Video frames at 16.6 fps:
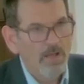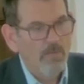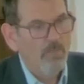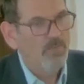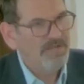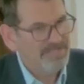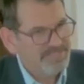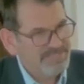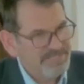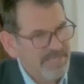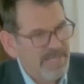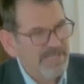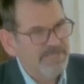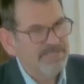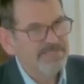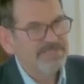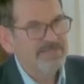When it
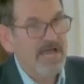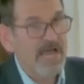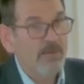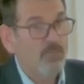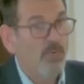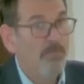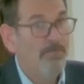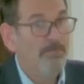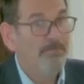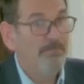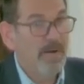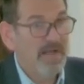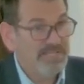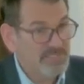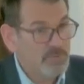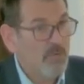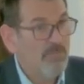says, my
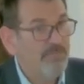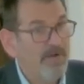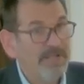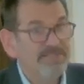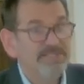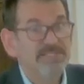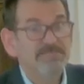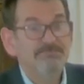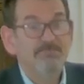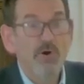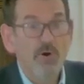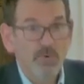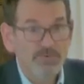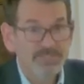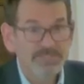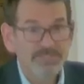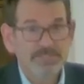soul finds its
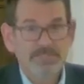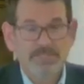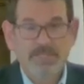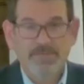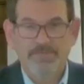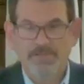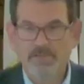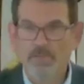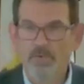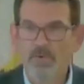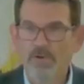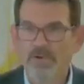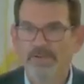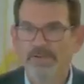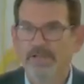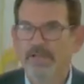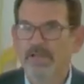boast in the
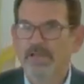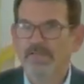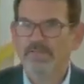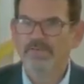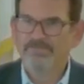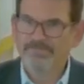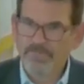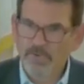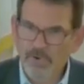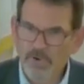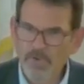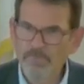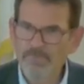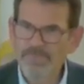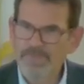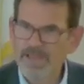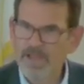Lord, the
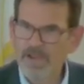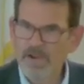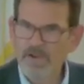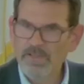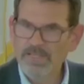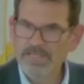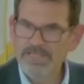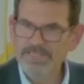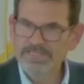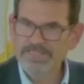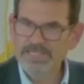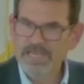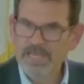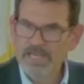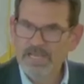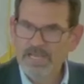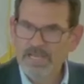verb there is
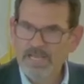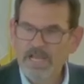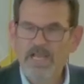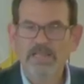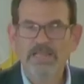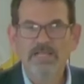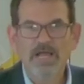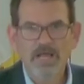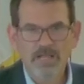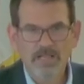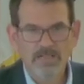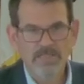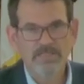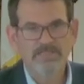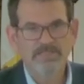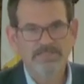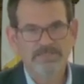halal.
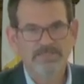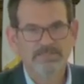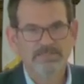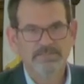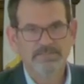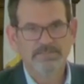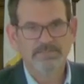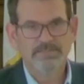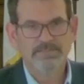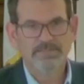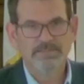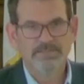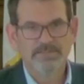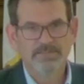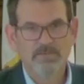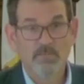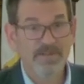
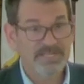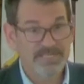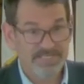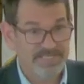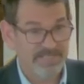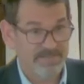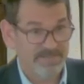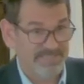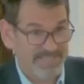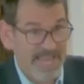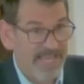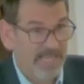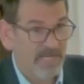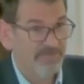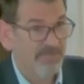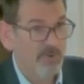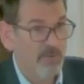We just sang
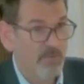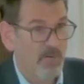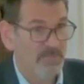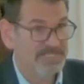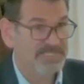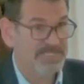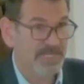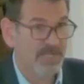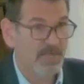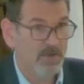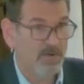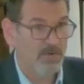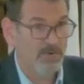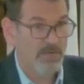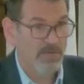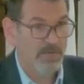it a few moments ago.